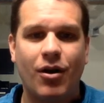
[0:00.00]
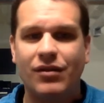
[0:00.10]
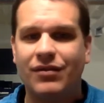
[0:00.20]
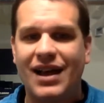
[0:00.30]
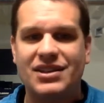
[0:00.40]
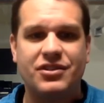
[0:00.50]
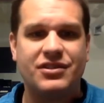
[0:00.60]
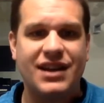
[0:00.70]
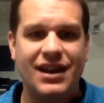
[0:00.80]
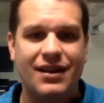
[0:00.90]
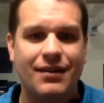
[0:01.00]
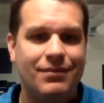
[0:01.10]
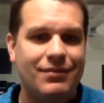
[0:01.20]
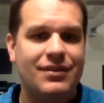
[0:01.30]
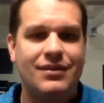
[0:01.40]
of last year's data.
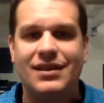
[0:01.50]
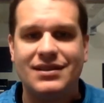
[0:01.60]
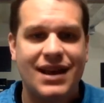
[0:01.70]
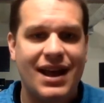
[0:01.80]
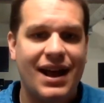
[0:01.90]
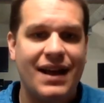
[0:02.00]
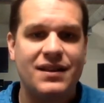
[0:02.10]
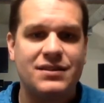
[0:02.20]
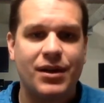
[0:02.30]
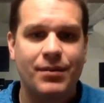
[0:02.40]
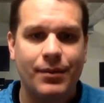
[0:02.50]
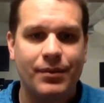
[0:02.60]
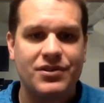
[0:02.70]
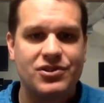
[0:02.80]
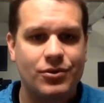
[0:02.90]
This day I had this many people in
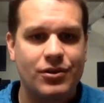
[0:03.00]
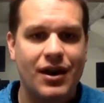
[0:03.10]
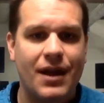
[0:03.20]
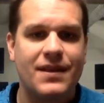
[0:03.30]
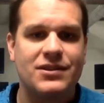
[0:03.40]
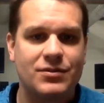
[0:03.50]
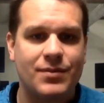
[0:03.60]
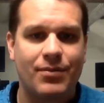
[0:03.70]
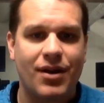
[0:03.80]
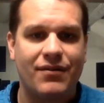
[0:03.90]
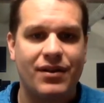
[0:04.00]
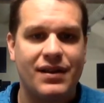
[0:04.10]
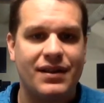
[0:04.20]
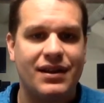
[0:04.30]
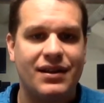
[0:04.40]
the store, and this was my profit at
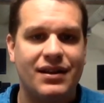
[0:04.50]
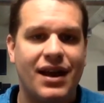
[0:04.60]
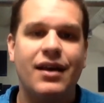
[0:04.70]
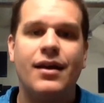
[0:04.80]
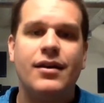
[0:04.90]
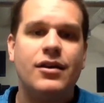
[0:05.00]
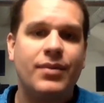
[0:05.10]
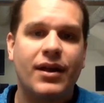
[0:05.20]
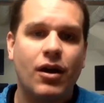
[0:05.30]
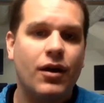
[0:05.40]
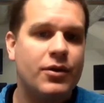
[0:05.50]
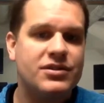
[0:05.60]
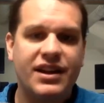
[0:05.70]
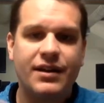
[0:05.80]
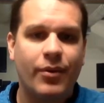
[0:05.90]
the end of the day. You plot all of those
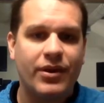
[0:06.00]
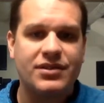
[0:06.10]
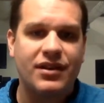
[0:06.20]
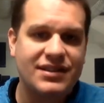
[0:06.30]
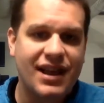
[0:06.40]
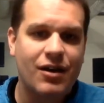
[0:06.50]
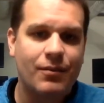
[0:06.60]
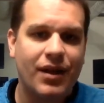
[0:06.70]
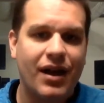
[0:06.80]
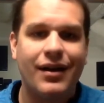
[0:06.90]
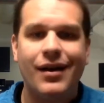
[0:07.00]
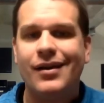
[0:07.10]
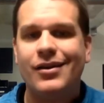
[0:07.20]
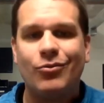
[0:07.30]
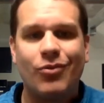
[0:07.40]
data points on a scatter plot,
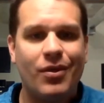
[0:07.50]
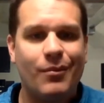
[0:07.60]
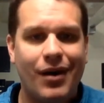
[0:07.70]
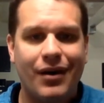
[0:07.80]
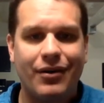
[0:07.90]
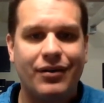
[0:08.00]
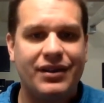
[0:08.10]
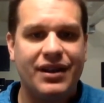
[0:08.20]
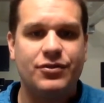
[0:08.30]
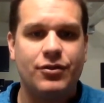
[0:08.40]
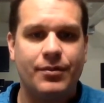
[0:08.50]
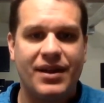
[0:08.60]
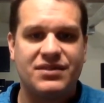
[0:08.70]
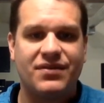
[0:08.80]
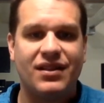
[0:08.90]
you run the model, it gives you a
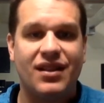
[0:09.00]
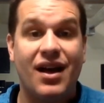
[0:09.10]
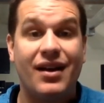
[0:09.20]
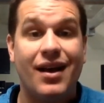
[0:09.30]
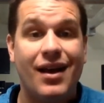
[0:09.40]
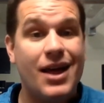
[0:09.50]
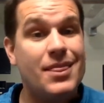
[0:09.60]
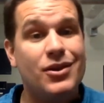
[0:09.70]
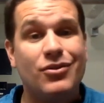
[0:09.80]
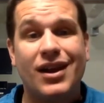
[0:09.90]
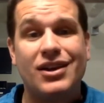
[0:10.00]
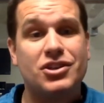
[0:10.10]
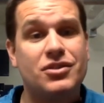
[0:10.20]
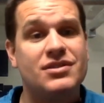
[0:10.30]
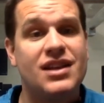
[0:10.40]
best fit line, and then you can actually
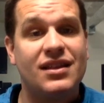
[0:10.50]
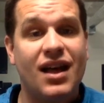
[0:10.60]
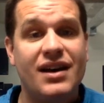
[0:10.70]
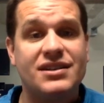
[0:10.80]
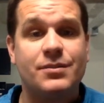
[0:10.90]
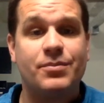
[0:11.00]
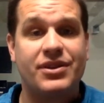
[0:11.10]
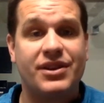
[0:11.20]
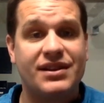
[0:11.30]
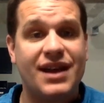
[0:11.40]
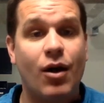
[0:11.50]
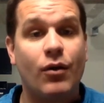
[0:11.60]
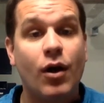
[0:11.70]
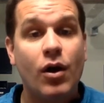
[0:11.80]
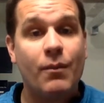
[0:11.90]
use that line to predict out,
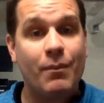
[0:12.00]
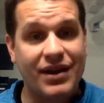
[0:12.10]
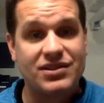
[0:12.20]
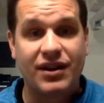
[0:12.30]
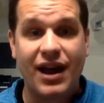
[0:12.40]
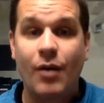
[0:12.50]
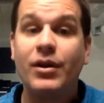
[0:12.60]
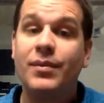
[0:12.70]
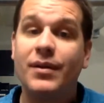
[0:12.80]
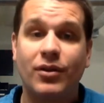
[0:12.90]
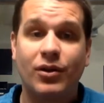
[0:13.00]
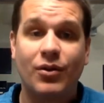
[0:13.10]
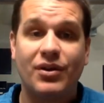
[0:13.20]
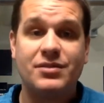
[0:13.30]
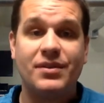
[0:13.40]
based on how many people are
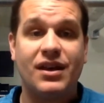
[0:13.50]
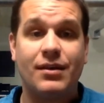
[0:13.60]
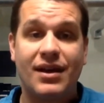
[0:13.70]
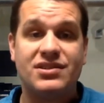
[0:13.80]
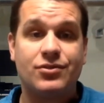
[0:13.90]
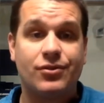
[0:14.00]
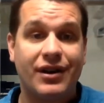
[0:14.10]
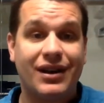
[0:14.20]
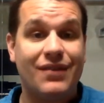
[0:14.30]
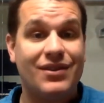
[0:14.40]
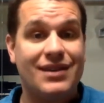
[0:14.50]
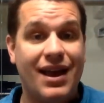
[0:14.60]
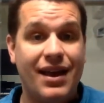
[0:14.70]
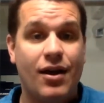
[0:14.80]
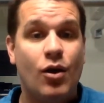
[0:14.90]
going to be in my store on a given
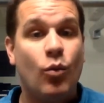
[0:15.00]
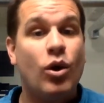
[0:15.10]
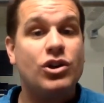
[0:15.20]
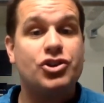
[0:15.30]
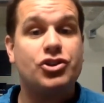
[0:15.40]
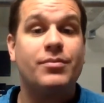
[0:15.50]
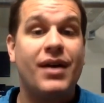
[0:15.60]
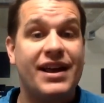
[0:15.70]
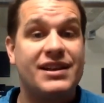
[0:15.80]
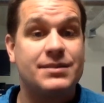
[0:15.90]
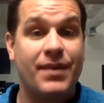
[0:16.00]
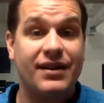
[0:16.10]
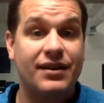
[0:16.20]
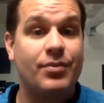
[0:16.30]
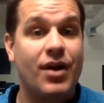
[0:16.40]
day, what should my
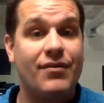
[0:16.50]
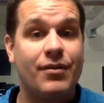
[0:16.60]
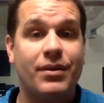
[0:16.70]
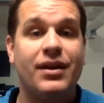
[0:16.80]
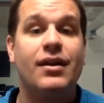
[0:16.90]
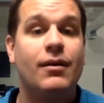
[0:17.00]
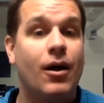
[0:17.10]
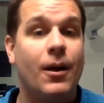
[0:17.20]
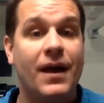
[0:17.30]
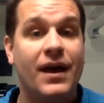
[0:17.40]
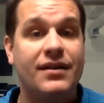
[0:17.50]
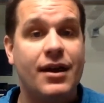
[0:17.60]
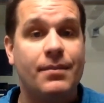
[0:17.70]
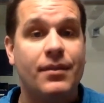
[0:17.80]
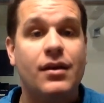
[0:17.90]
expected profit be on that day.
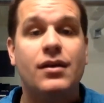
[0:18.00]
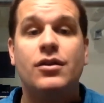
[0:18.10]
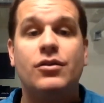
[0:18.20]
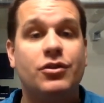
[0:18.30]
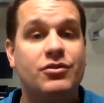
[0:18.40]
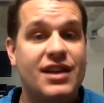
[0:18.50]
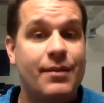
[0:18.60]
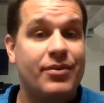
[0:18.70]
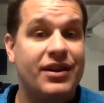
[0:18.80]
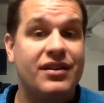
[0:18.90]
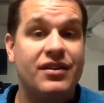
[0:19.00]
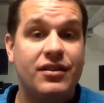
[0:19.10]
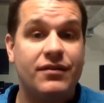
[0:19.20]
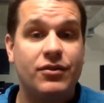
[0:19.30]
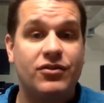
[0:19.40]
You can use that predict into the
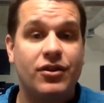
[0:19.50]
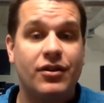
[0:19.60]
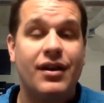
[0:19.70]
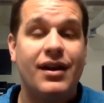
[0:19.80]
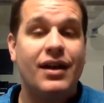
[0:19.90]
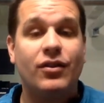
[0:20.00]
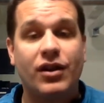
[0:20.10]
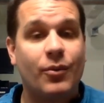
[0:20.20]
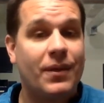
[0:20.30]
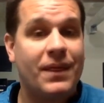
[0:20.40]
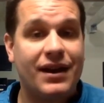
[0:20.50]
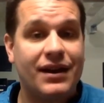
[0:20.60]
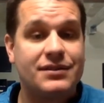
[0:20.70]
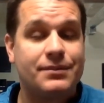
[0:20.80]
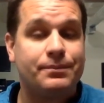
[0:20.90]
future and look at what that
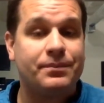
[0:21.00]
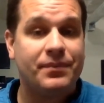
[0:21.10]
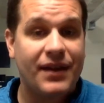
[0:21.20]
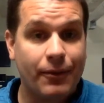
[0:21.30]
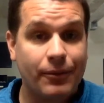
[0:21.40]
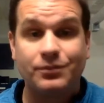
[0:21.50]
is. Now,